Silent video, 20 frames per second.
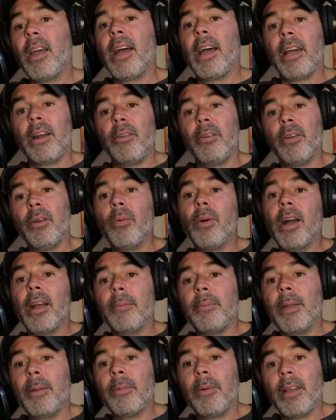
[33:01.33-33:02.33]
I don't know why
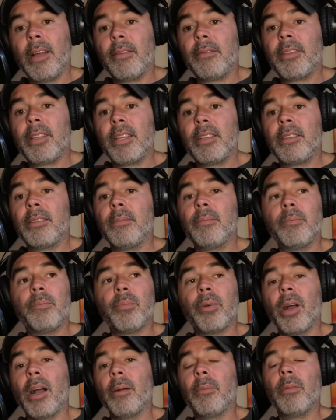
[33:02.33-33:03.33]
people have such a
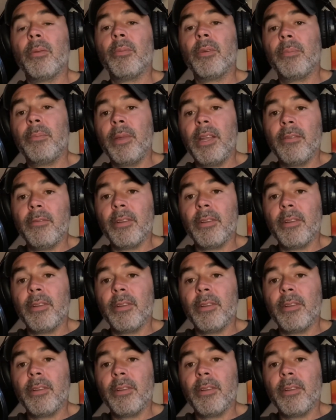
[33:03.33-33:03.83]
problem with beaver